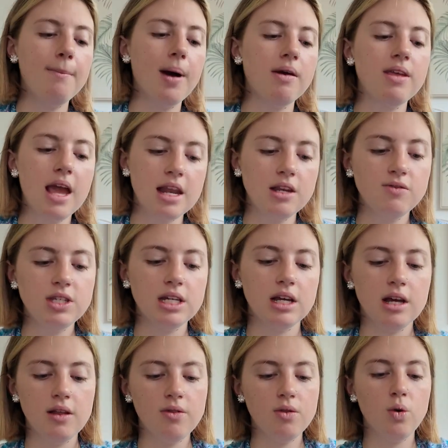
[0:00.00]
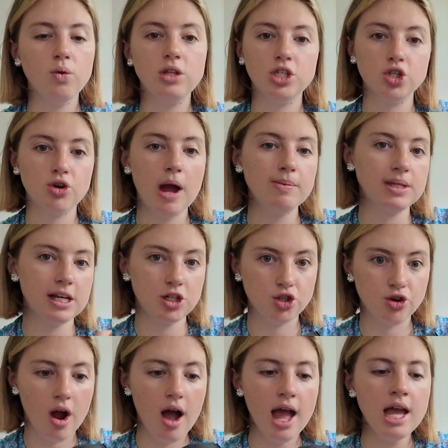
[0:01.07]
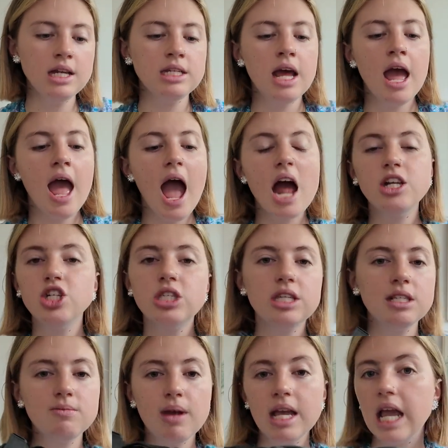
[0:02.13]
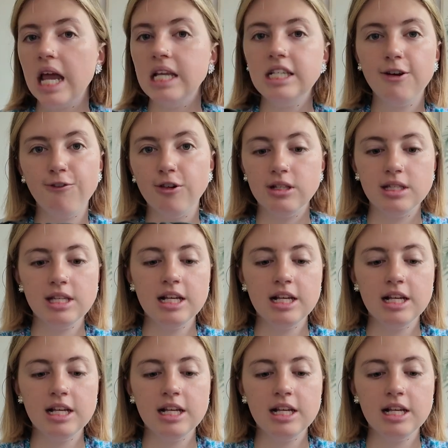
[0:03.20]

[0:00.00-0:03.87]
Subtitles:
and by the end of dinner, all the straps had dried, and it just doesn't make any difference.